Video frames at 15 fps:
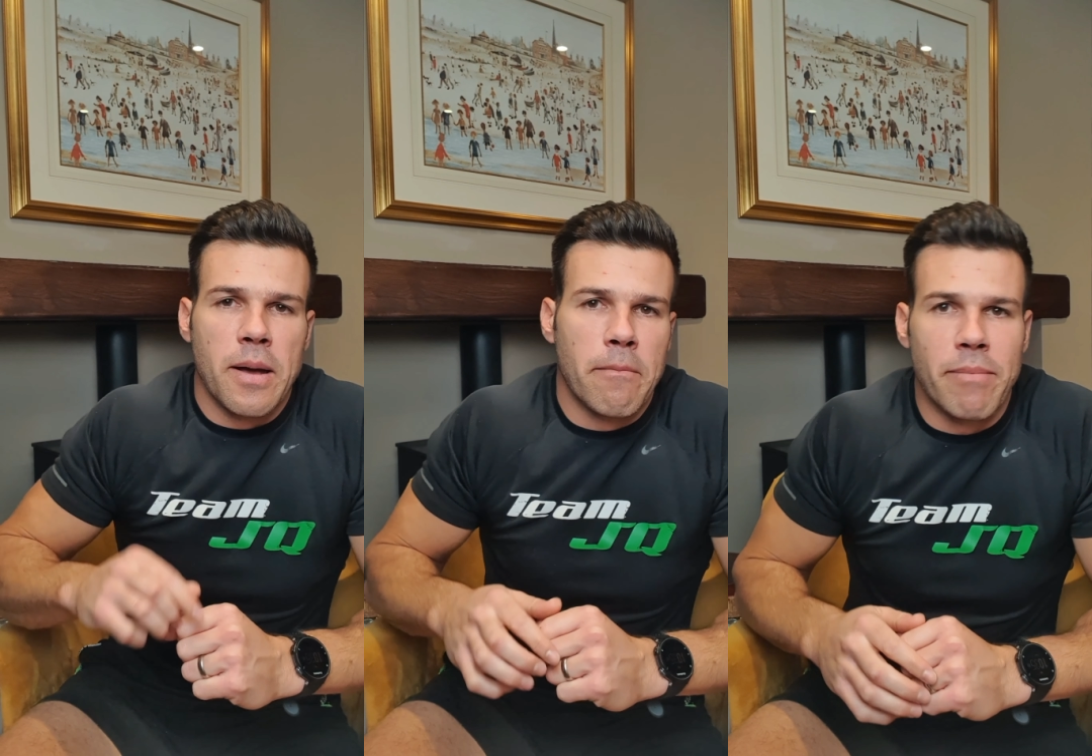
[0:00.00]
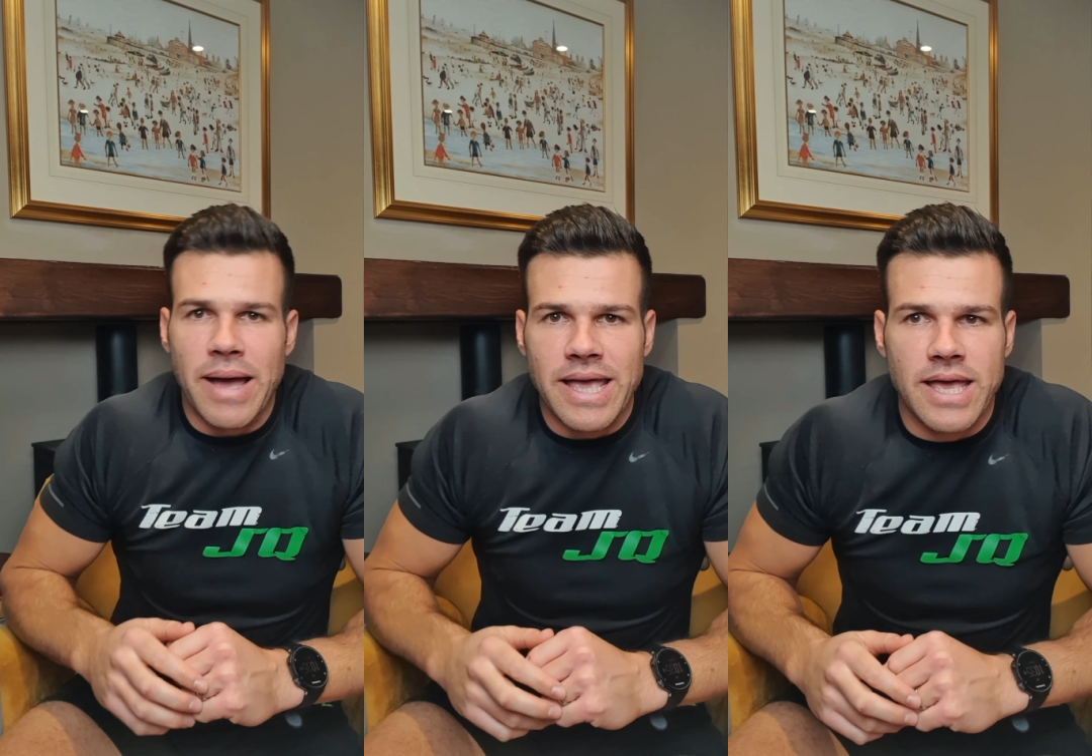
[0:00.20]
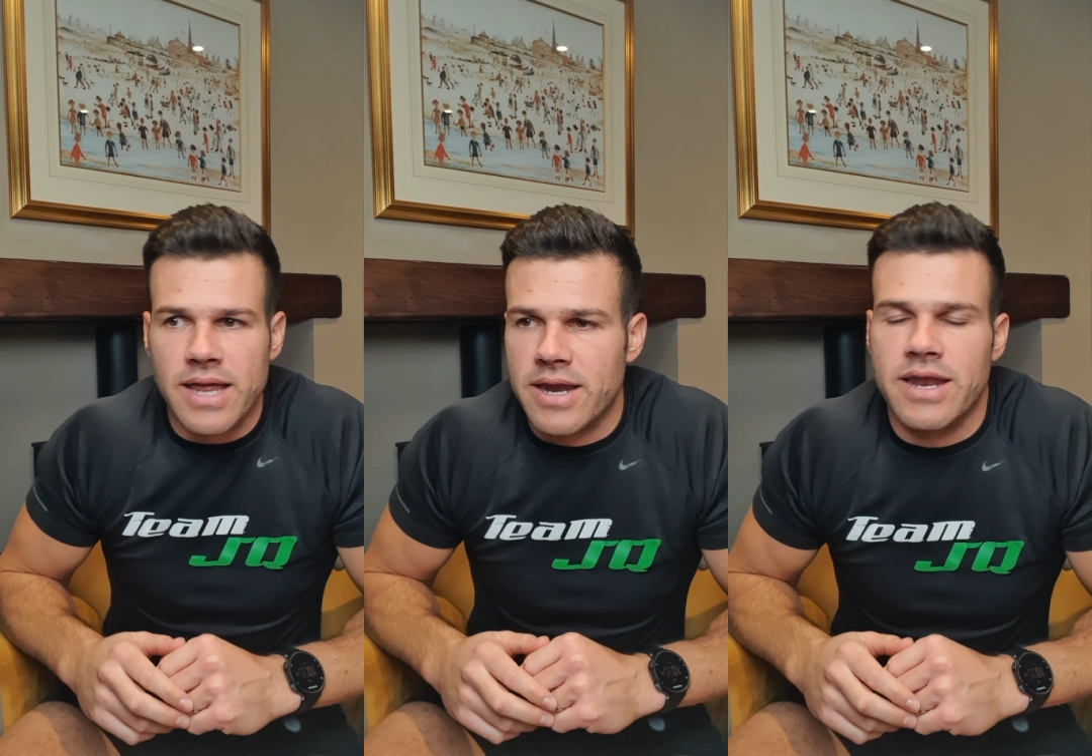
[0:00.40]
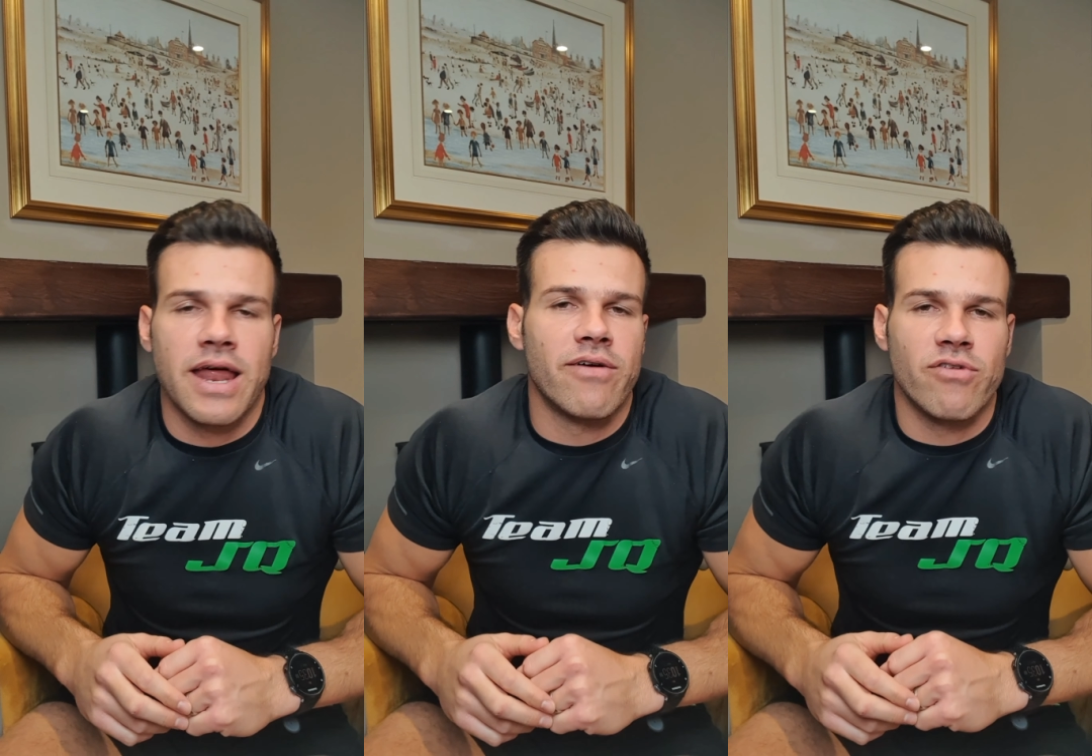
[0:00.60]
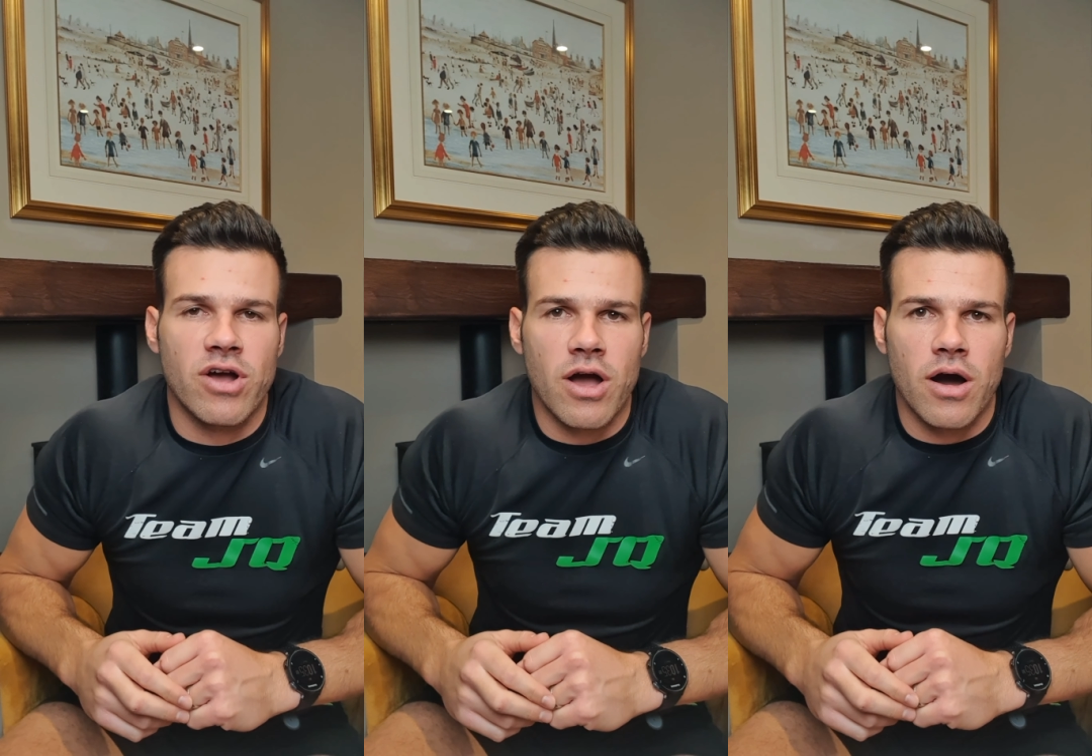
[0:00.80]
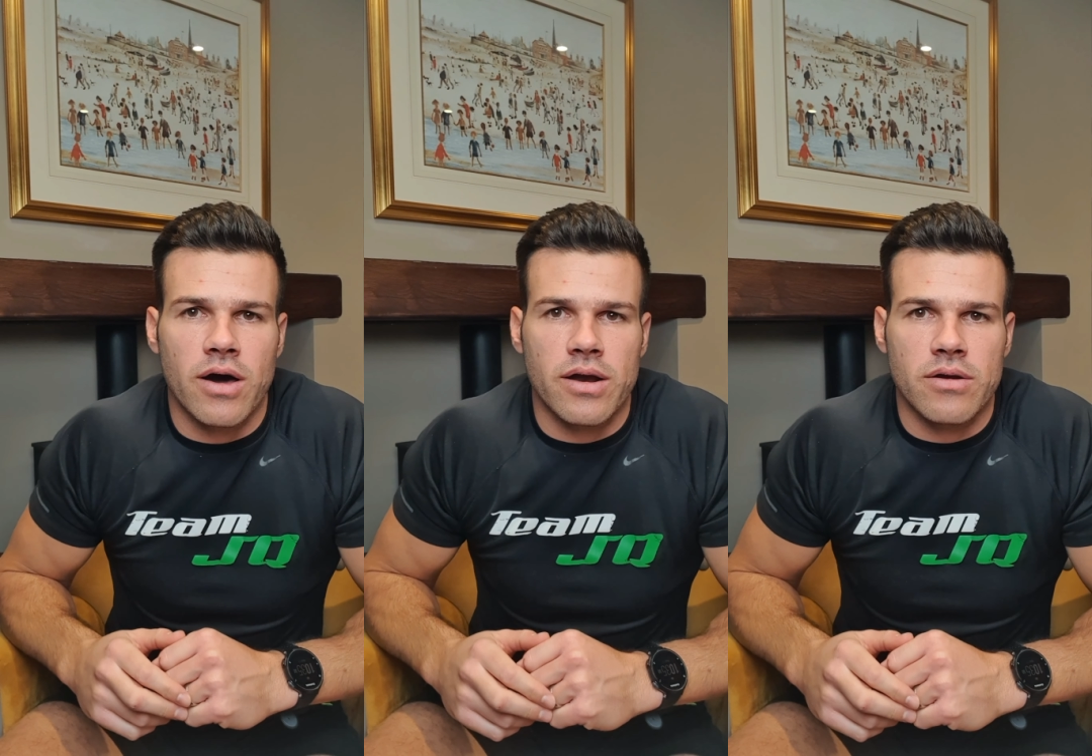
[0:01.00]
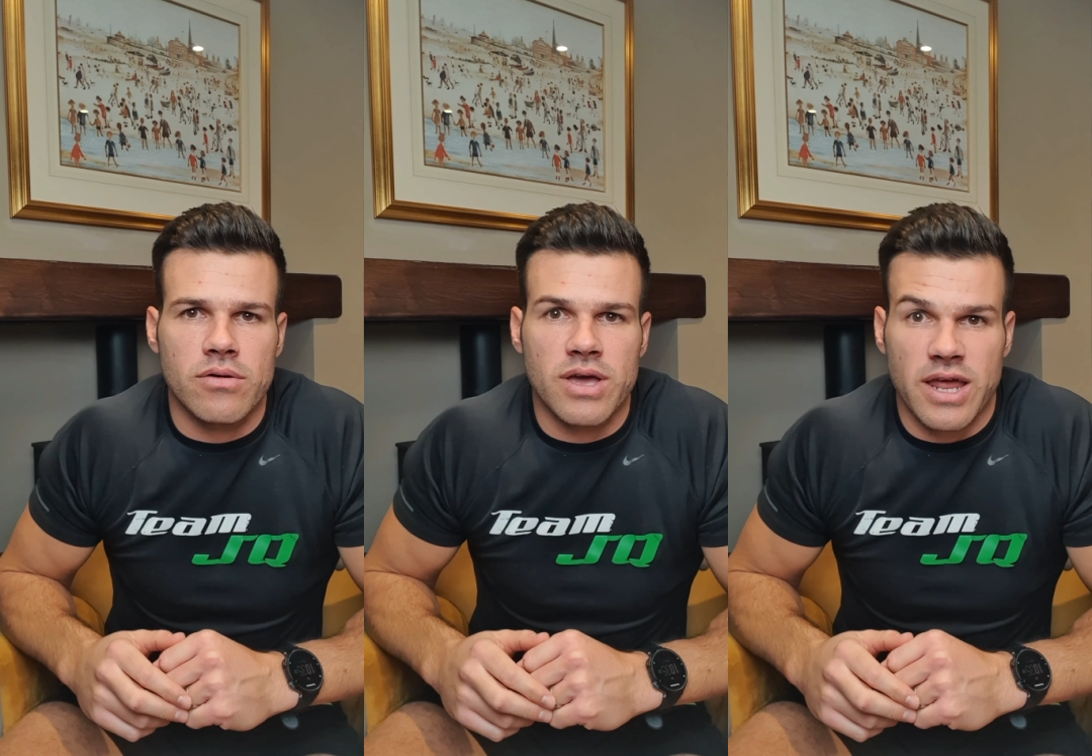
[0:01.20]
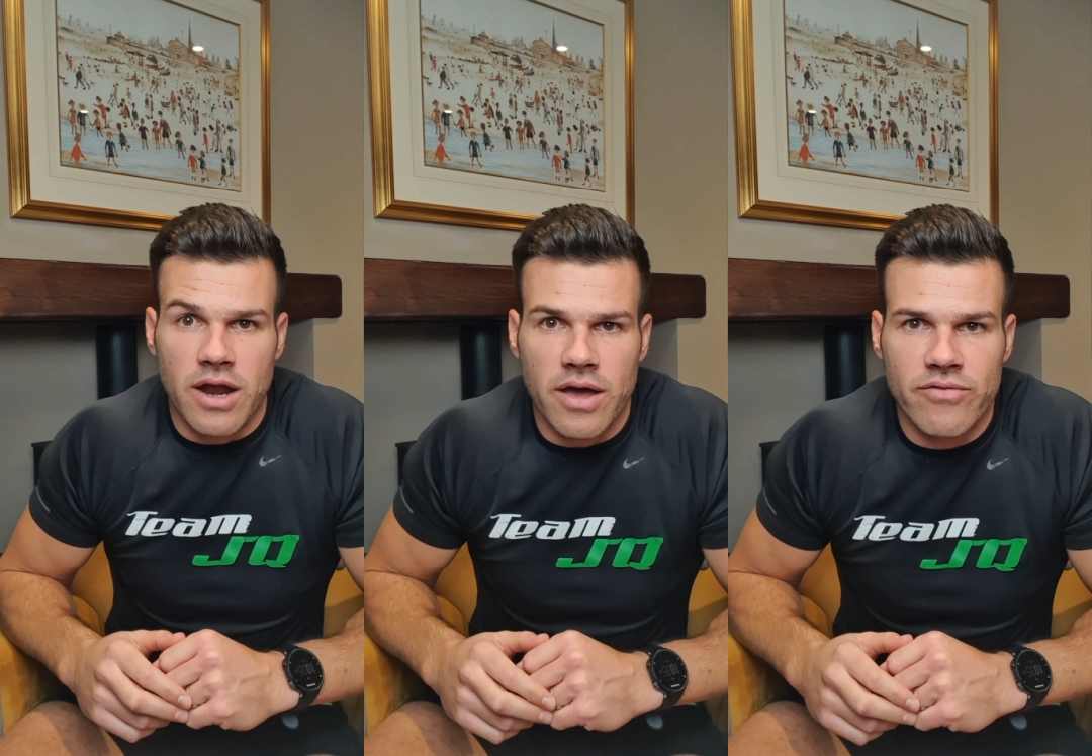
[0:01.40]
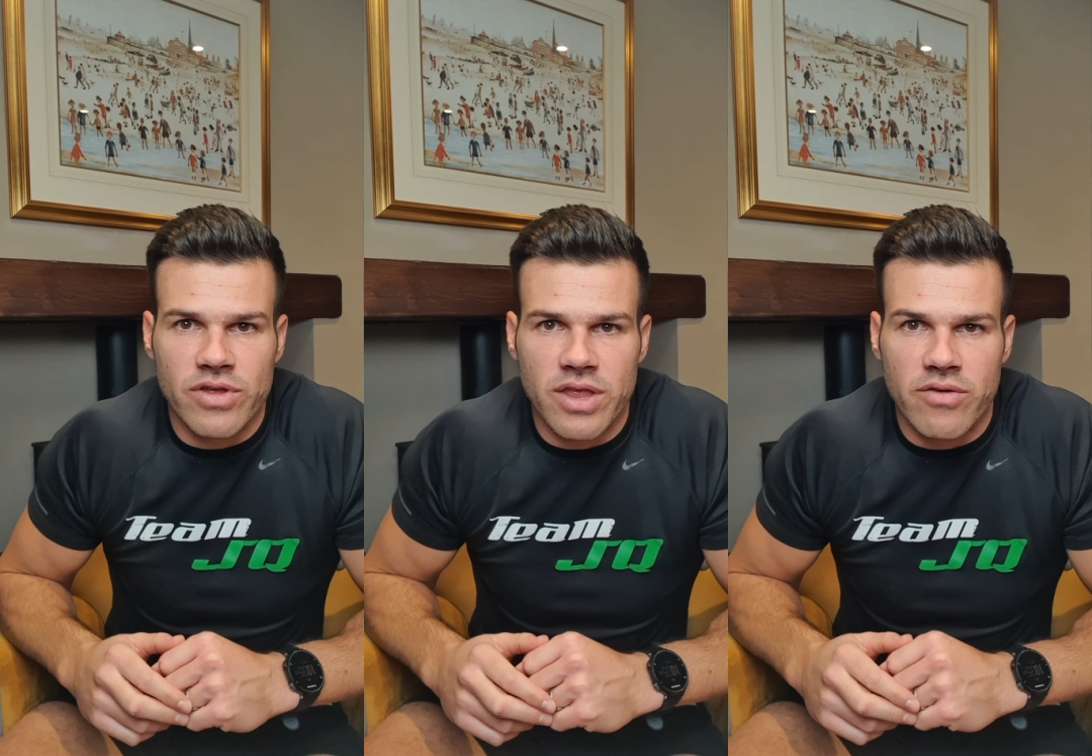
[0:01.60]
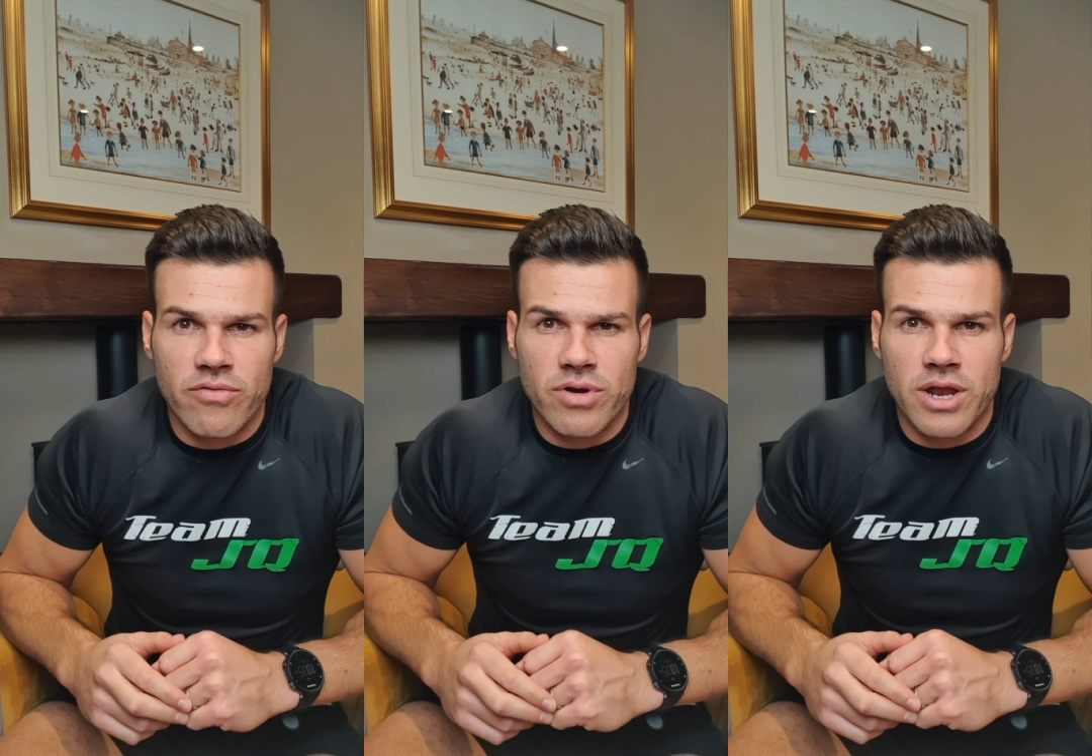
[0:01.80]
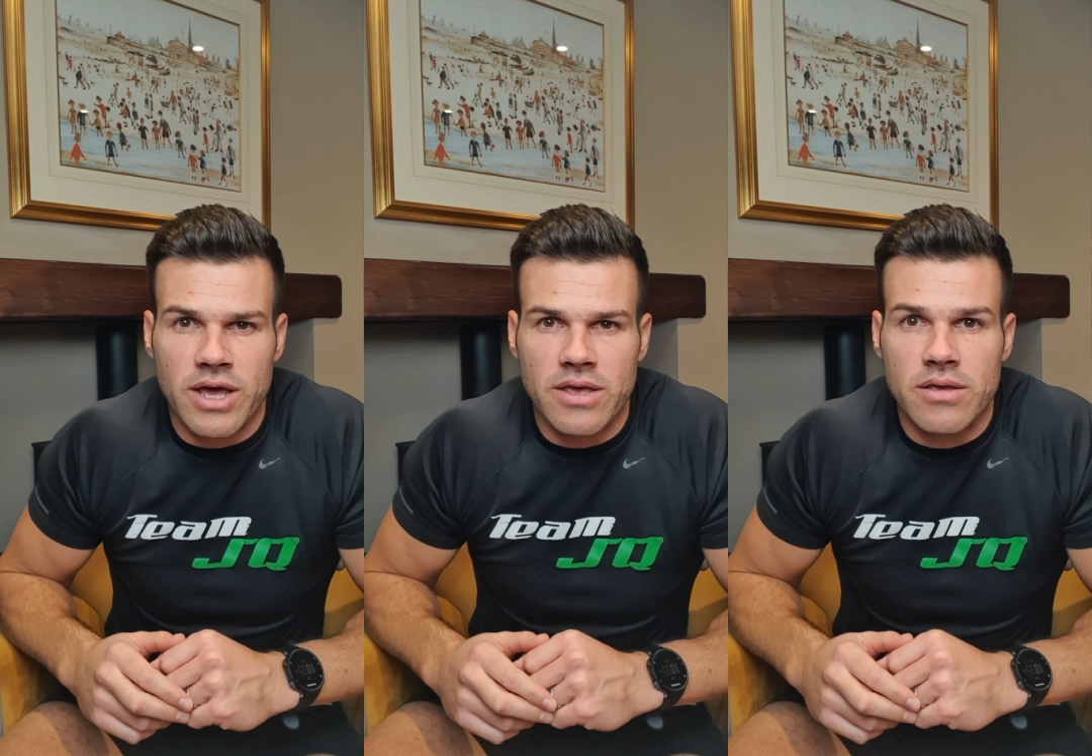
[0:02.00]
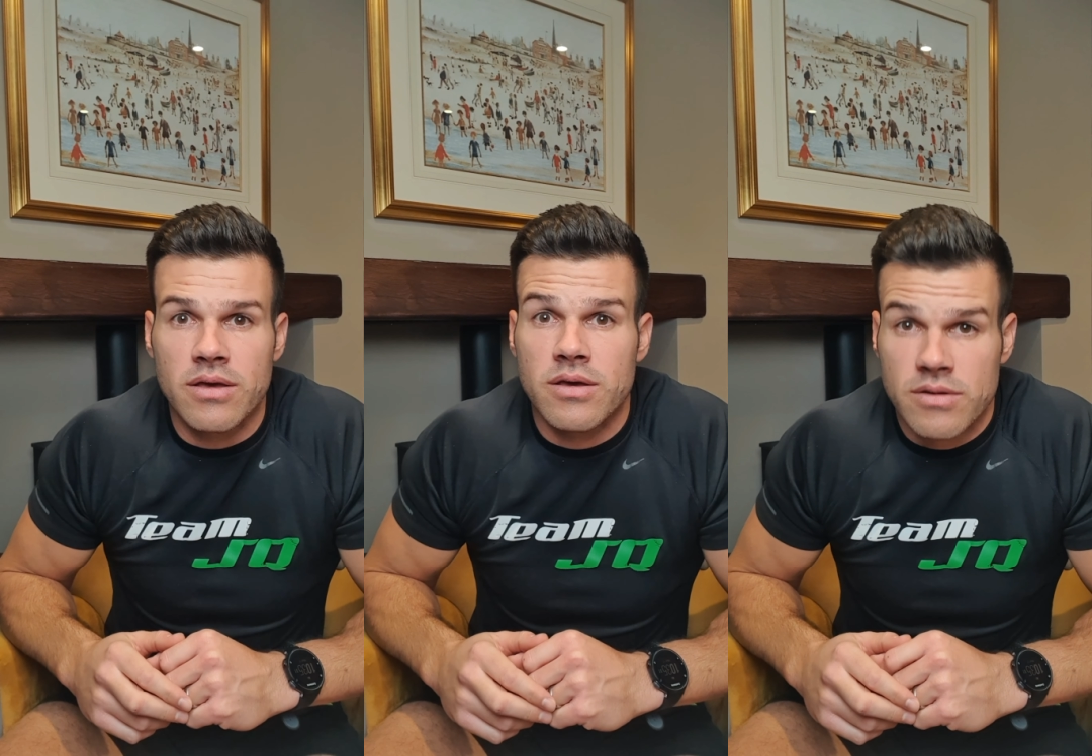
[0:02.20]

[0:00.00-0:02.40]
bacon, and avocado. Can I have it every day?